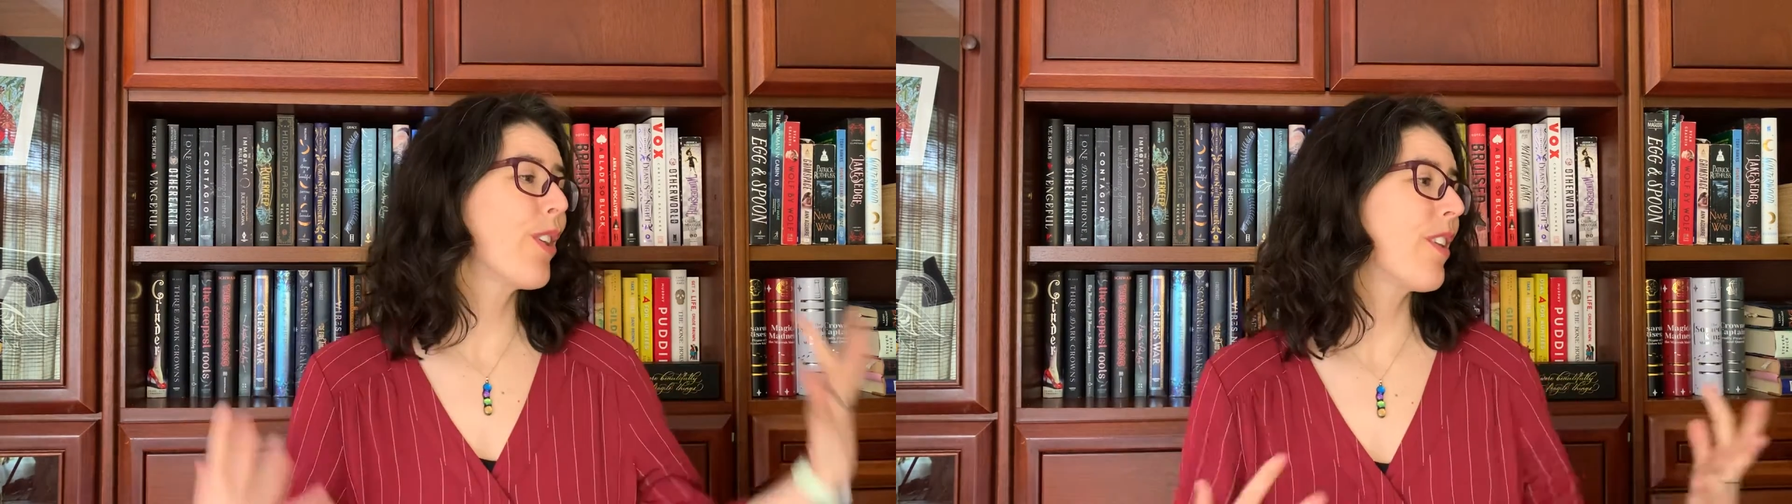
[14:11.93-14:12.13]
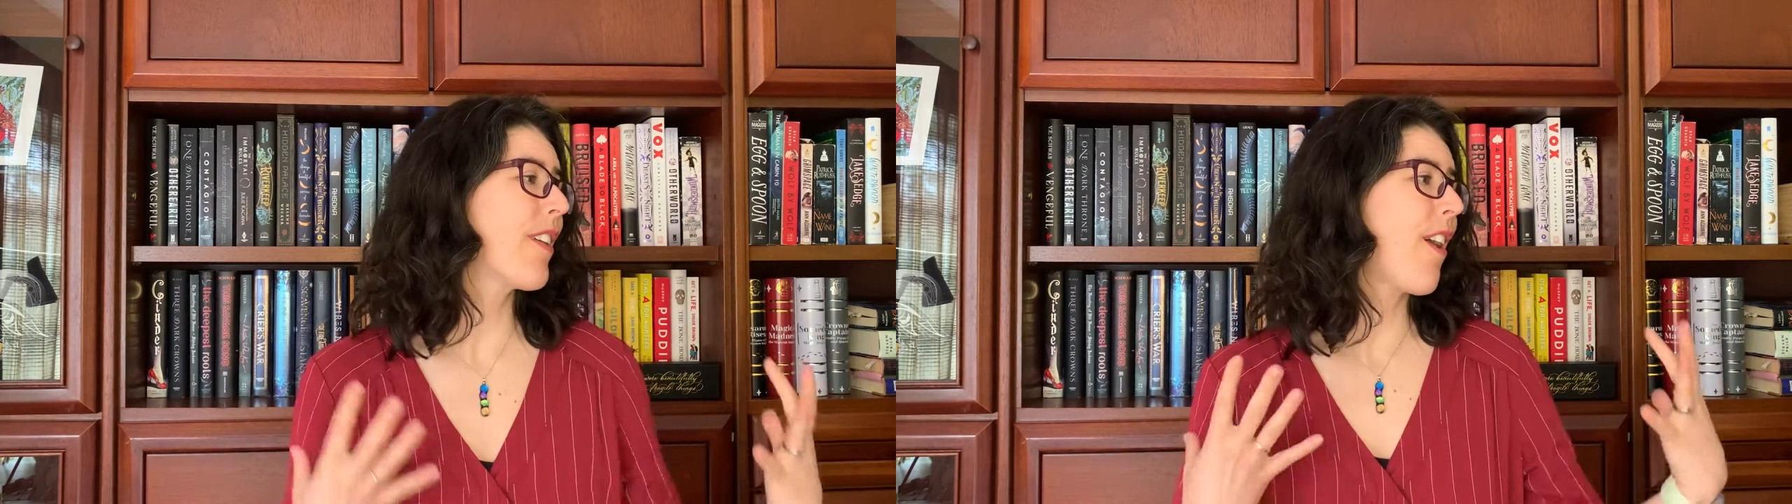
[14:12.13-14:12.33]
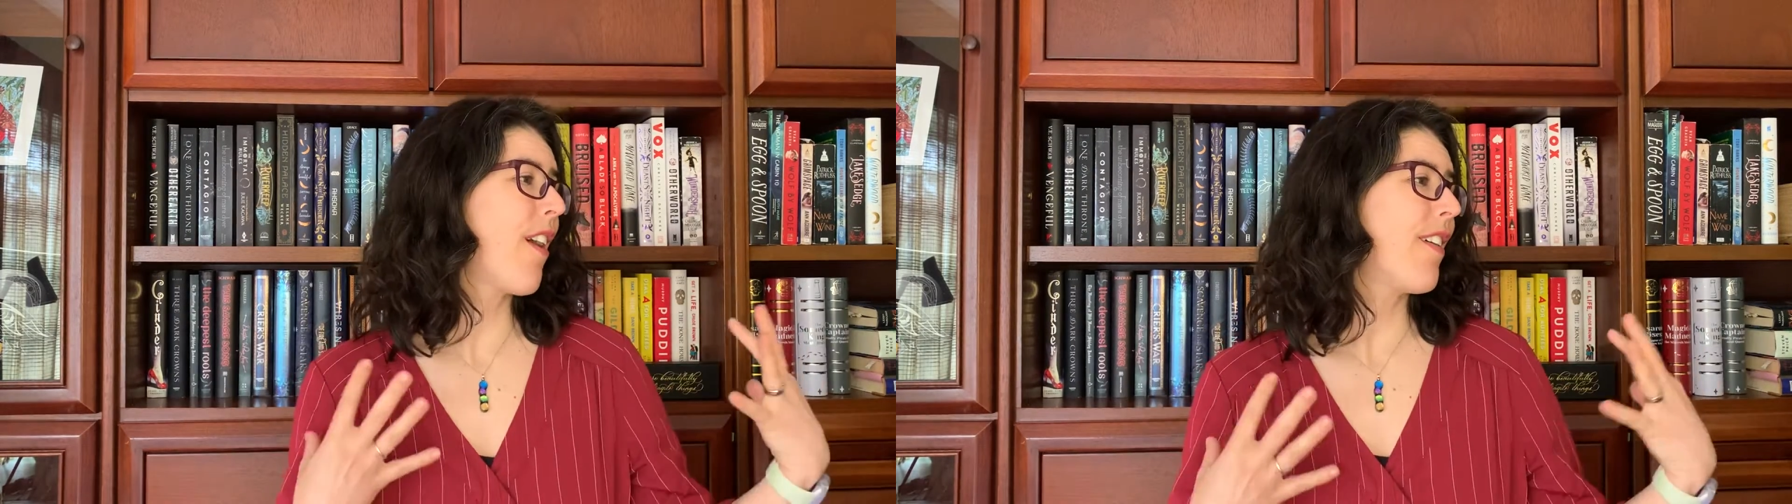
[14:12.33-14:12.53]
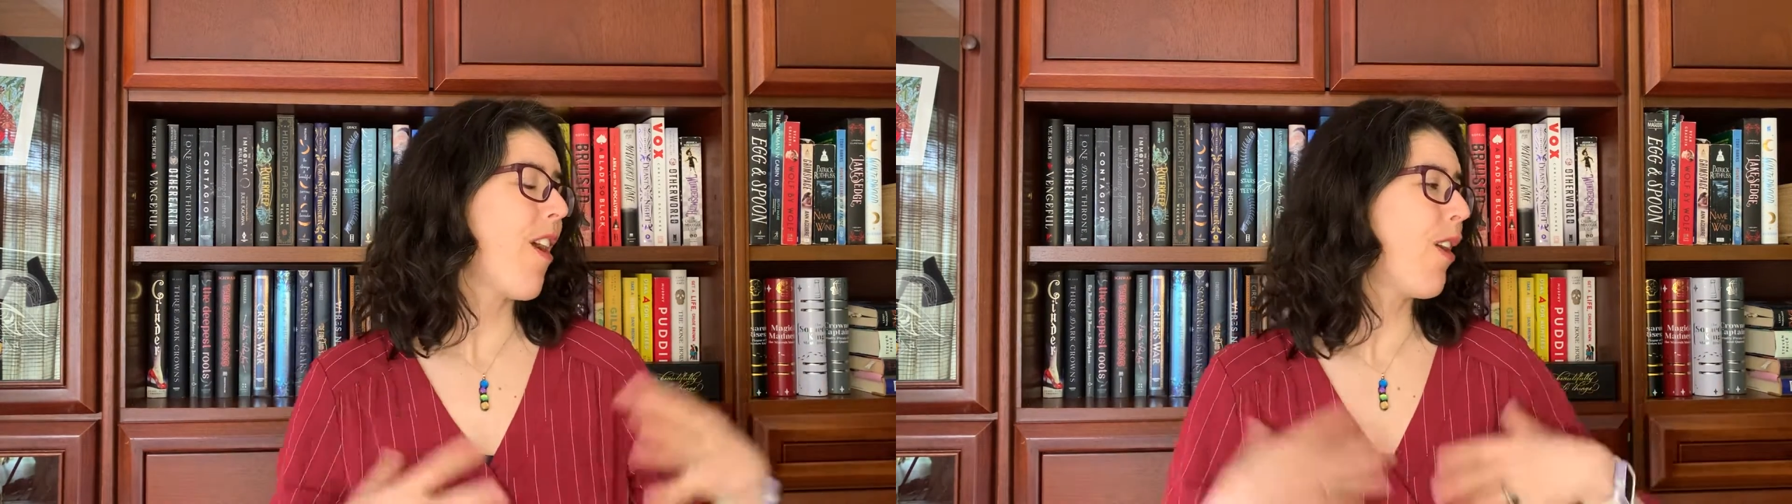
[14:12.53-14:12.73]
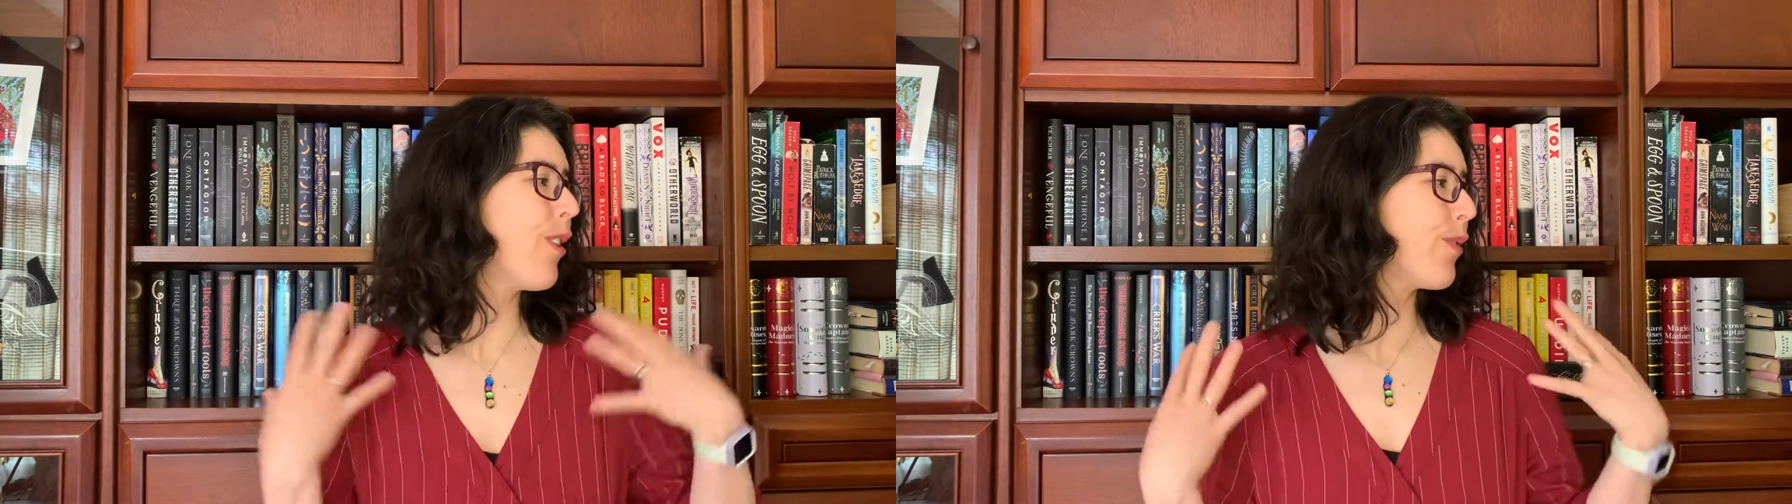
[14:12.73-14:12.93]

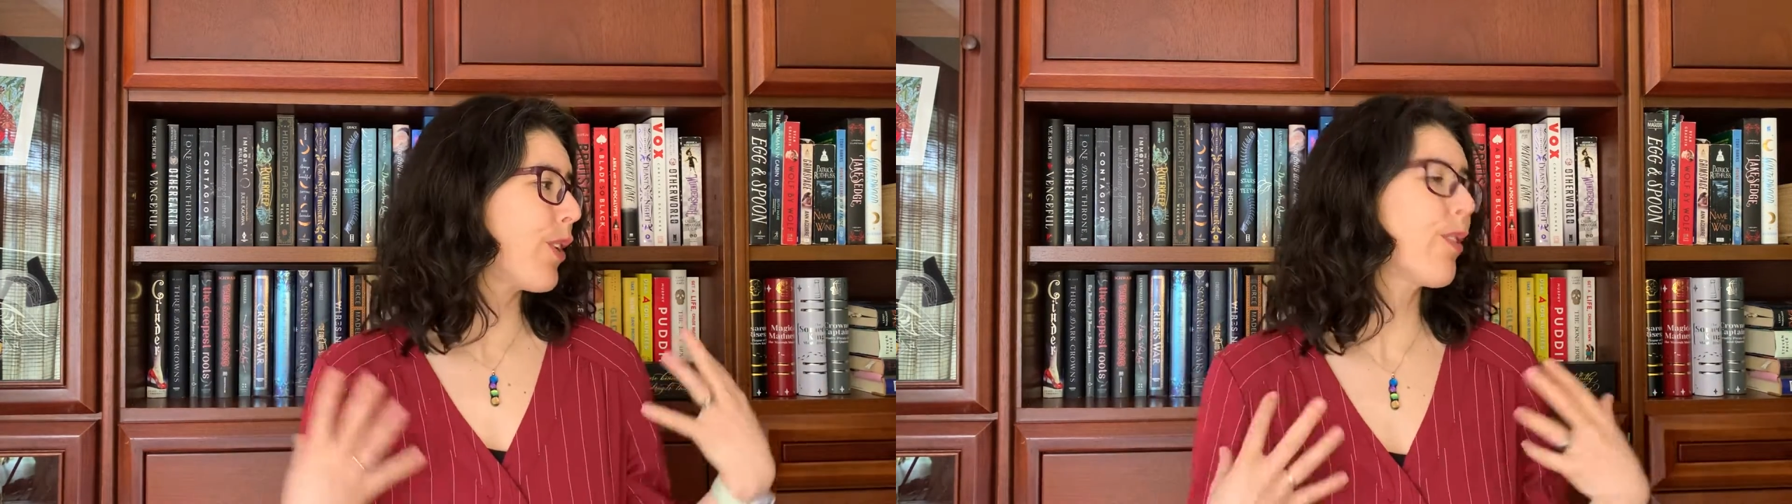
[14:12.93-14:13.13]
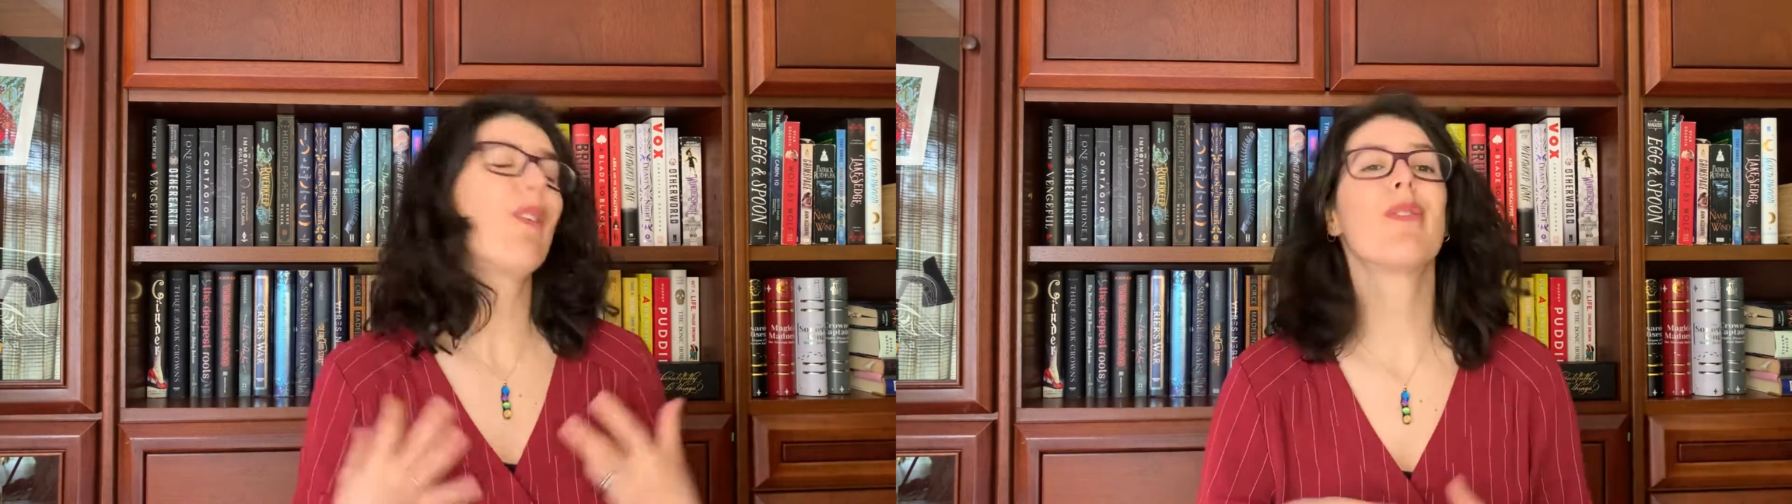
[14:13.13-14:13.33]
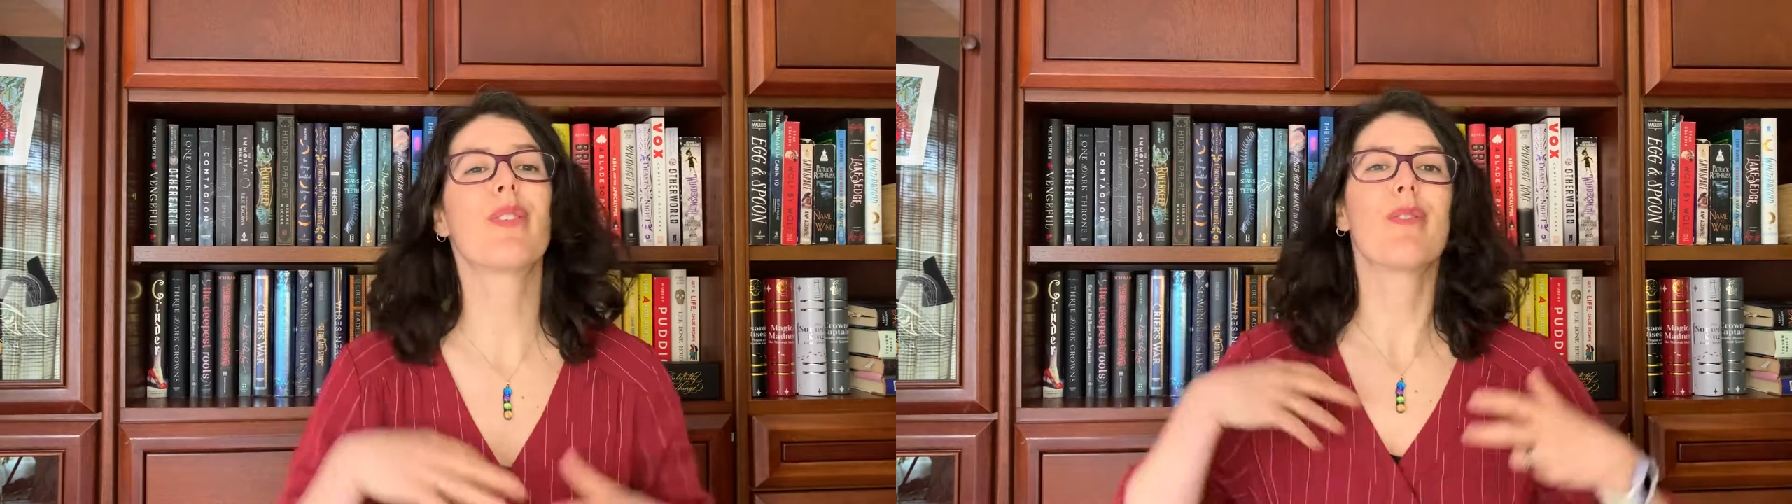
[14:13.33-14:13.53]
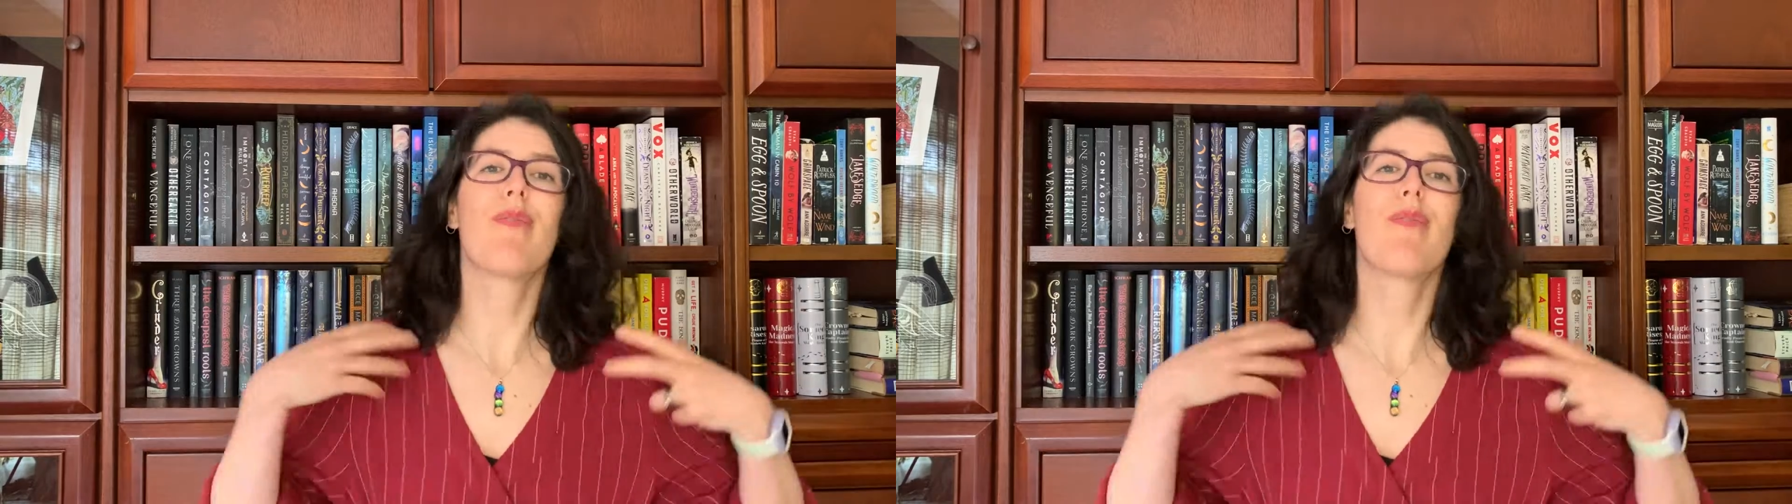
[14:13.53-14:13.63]
her clothes are